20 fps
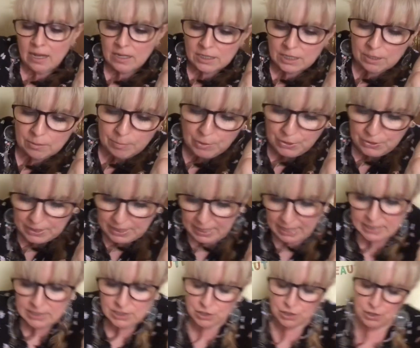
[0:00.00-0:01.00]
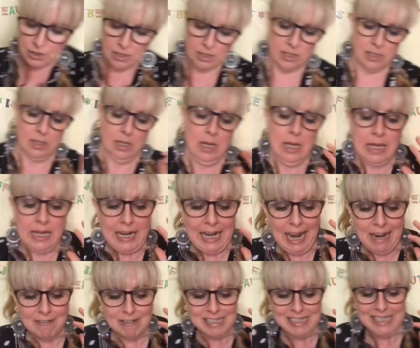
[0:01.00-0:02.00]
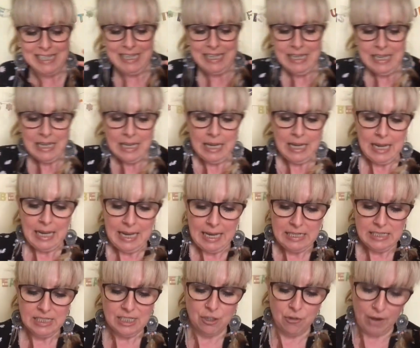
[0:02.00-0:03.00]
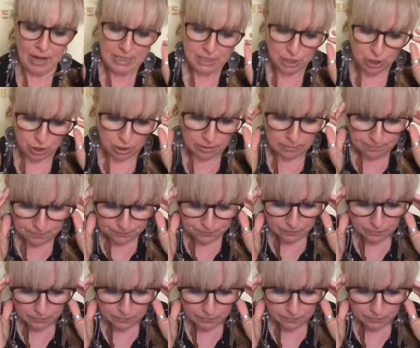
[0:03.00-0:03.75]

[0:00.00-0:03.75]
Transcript: communications, clarity, integration,